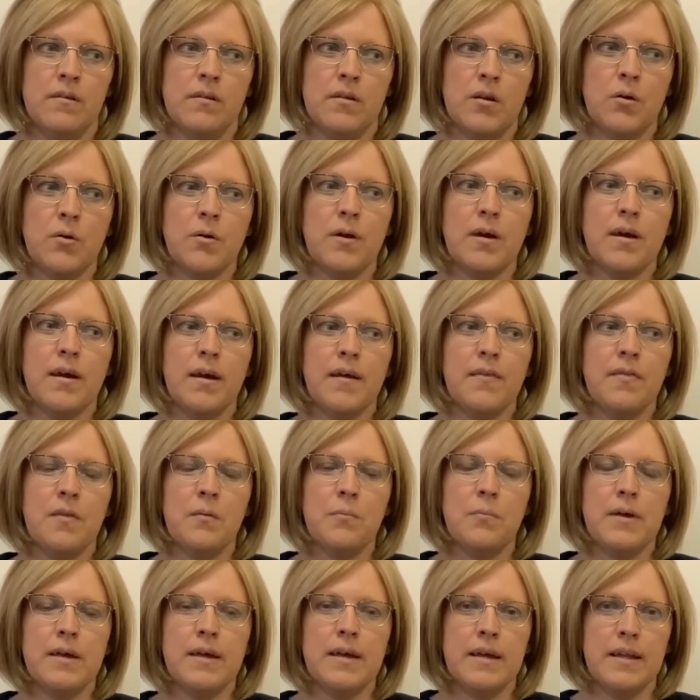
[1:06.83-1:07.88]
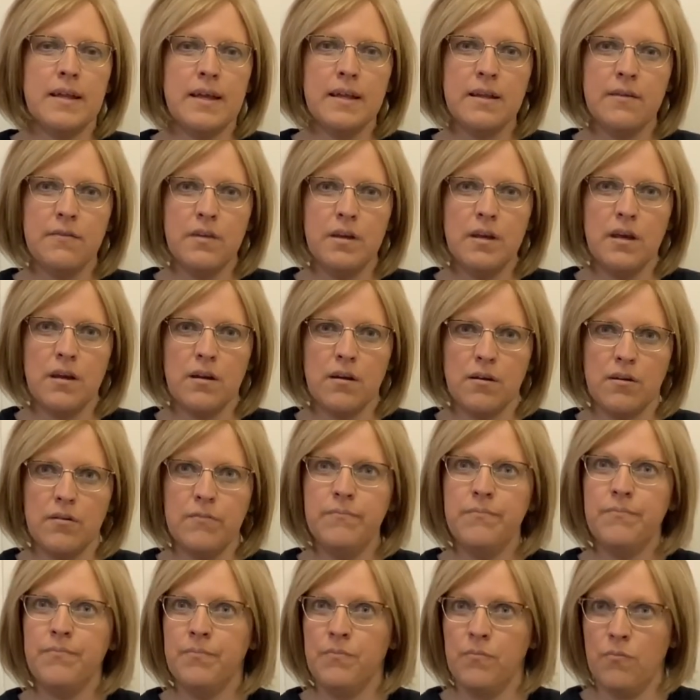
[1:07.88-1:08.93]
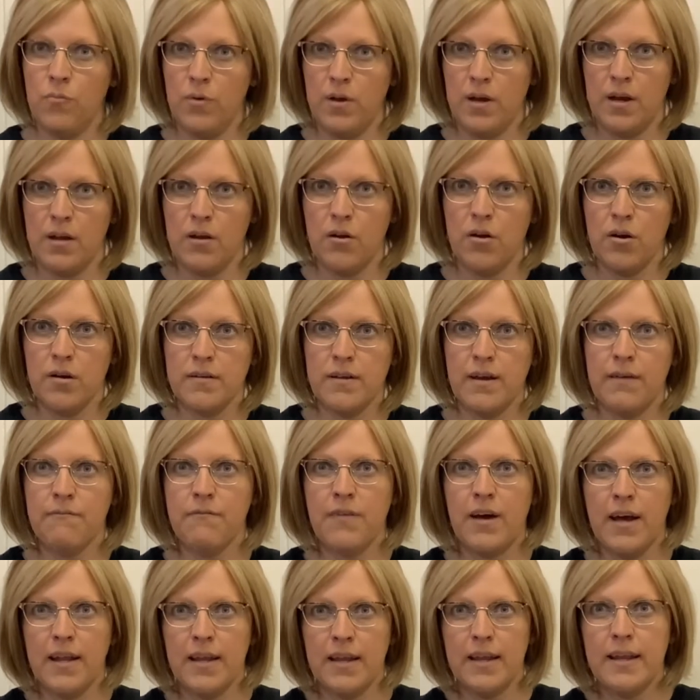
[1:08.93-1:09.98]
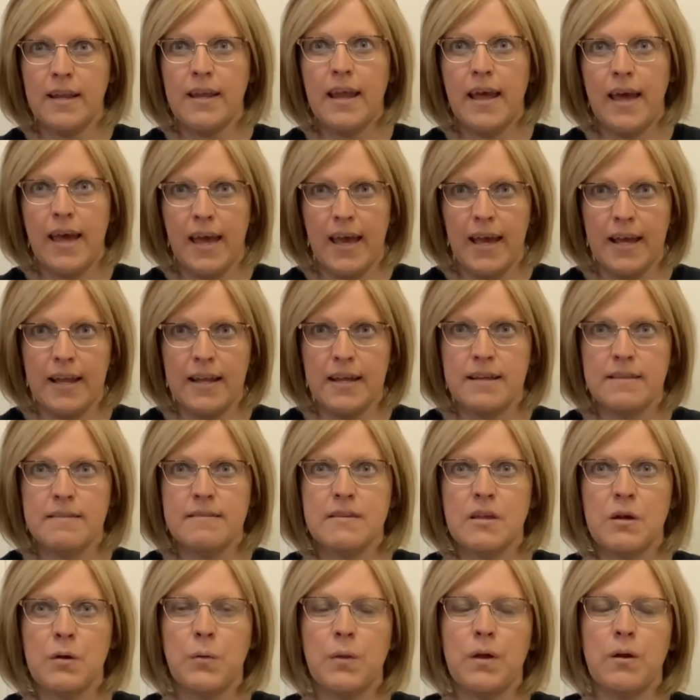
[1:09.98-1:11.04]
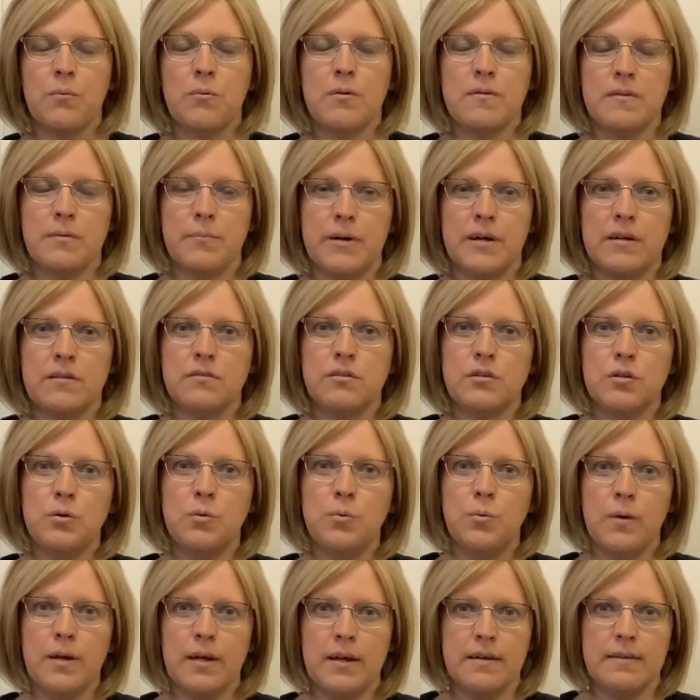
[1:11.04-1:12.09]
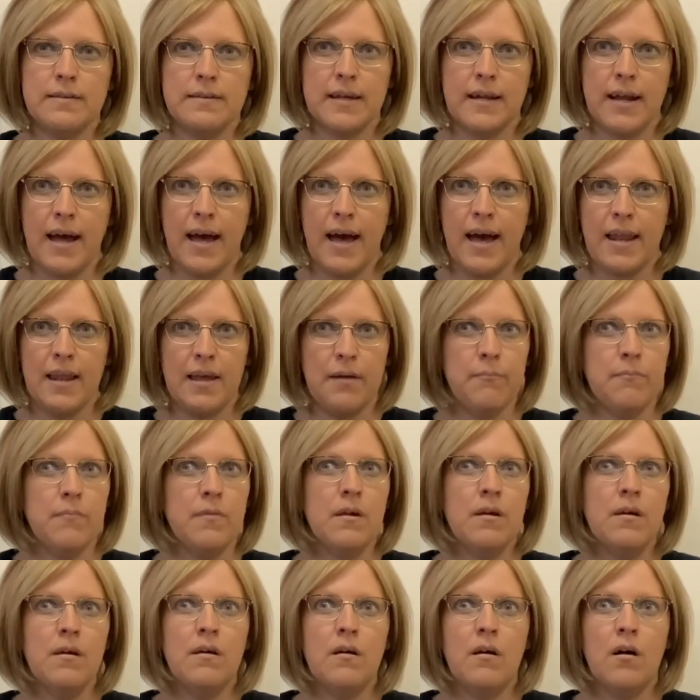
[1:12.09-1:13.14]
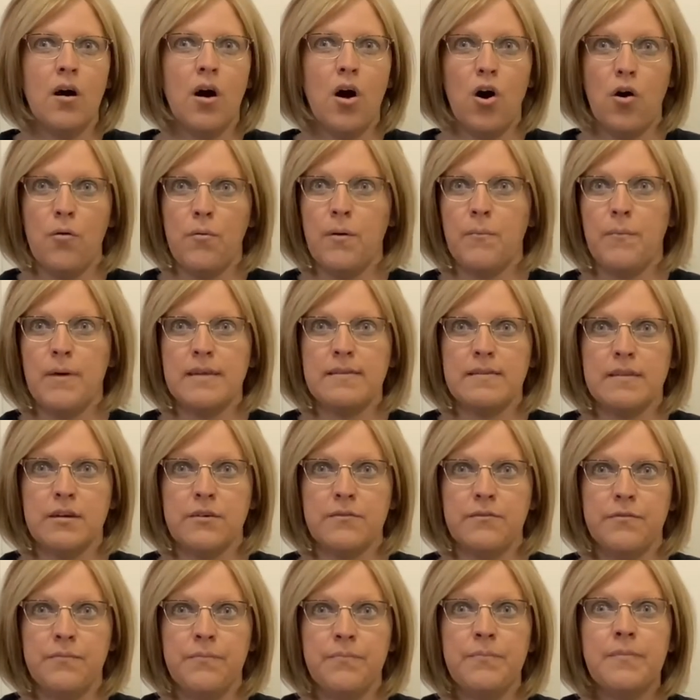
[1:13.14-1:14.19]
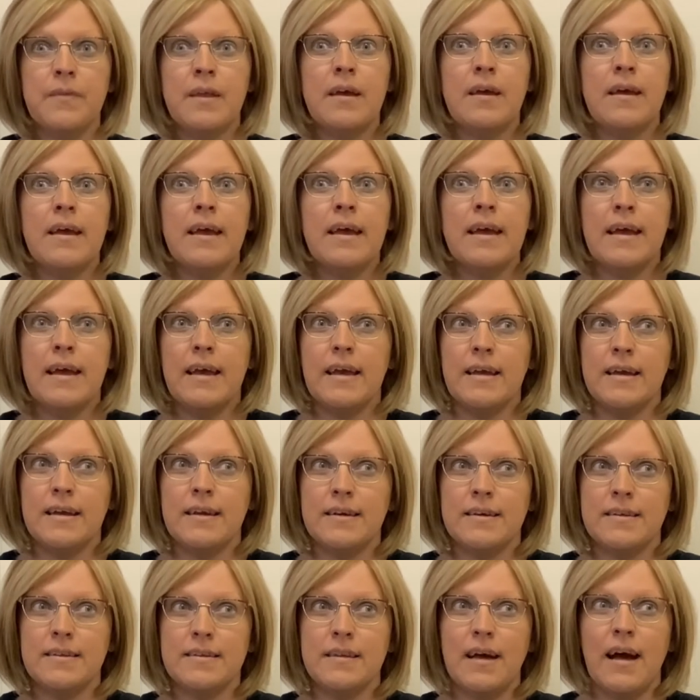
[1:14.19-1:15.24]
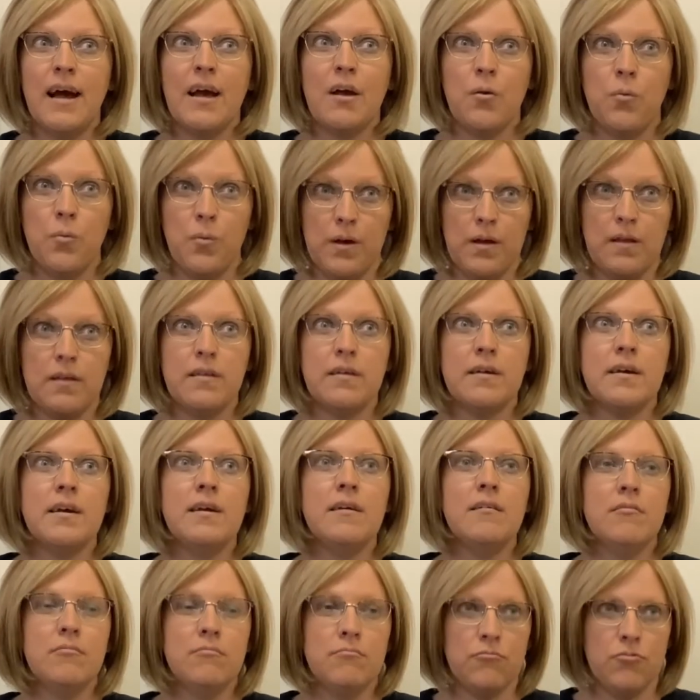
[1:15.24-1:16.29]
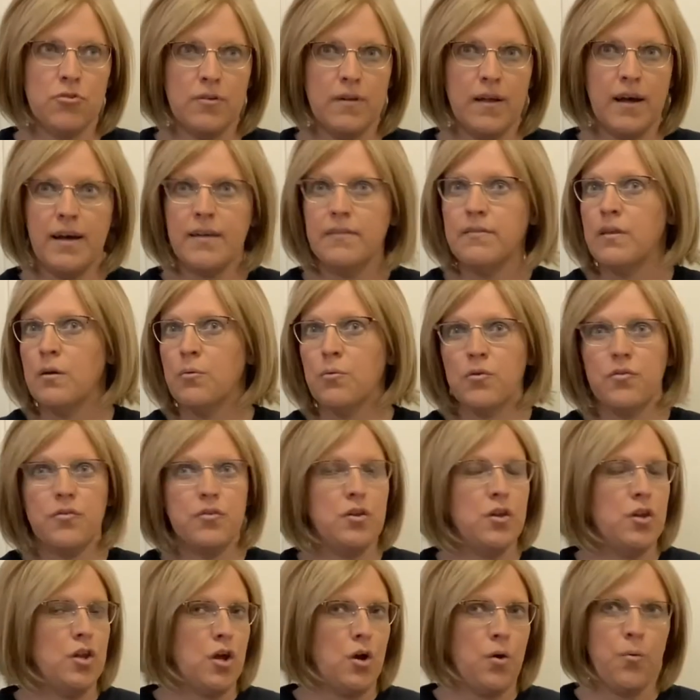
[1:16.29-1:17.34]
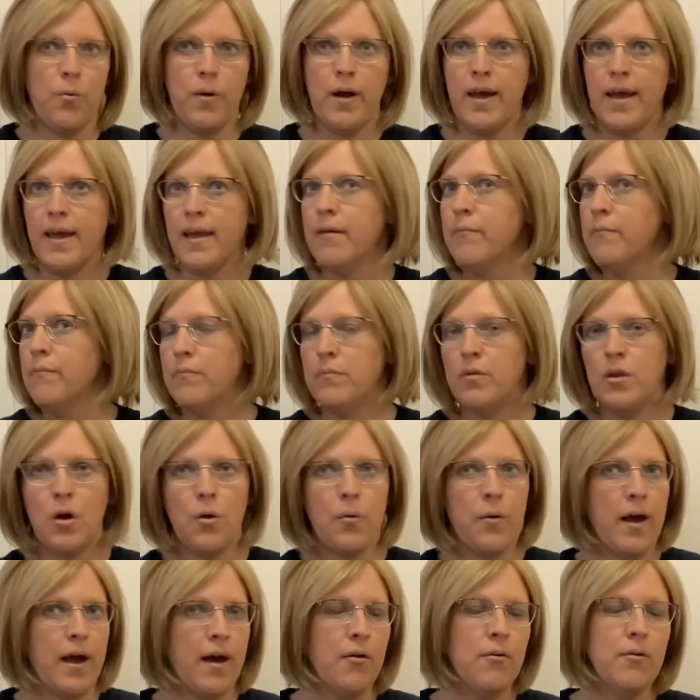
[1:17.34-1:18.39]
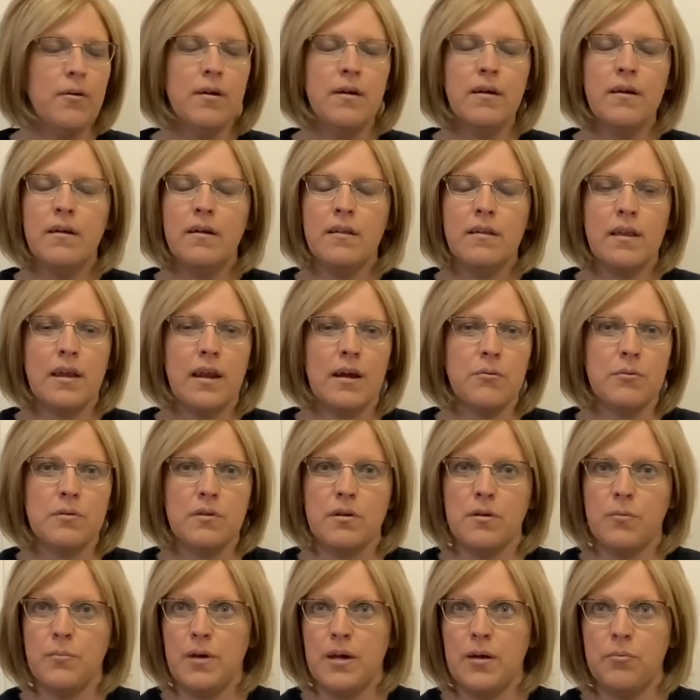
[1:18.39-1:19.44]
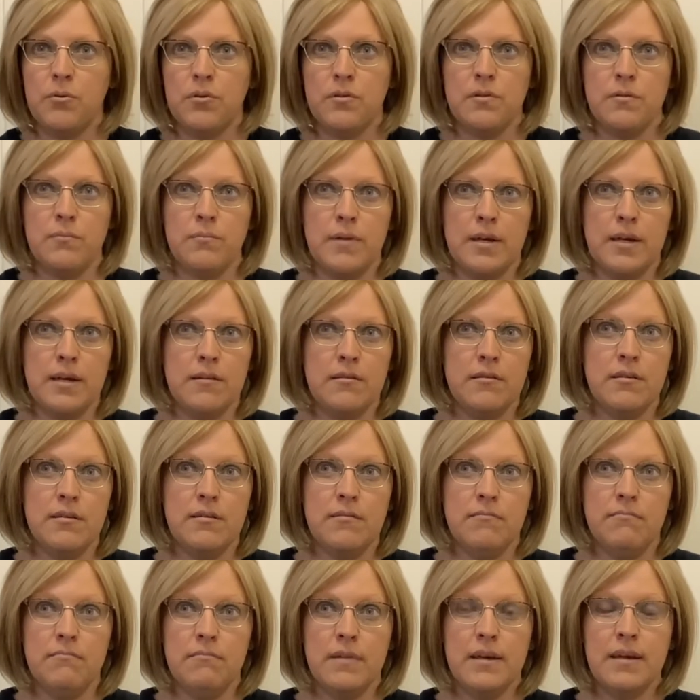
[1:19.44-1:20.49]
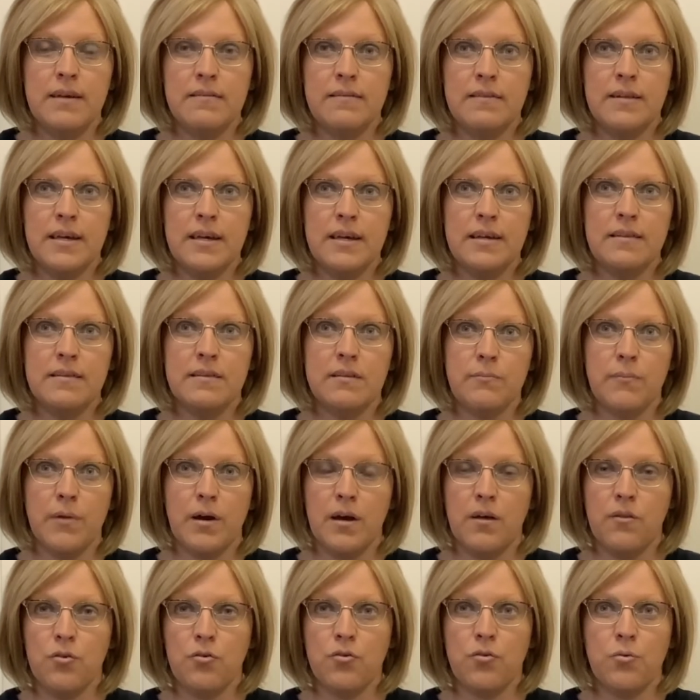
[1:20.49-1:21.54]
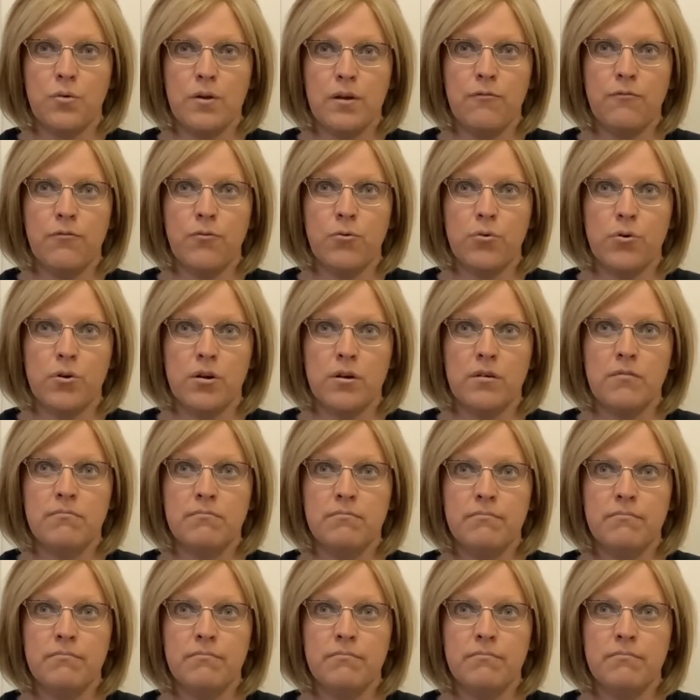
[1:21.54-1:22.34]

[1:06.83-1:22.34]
Okay, at the beginning of the year, we had a hard time finding an aide, and so there was about 2 weeks that I had him all on myself. And I quickly realized there was no way, no how, that I was going to be able to meet his needs and my other 24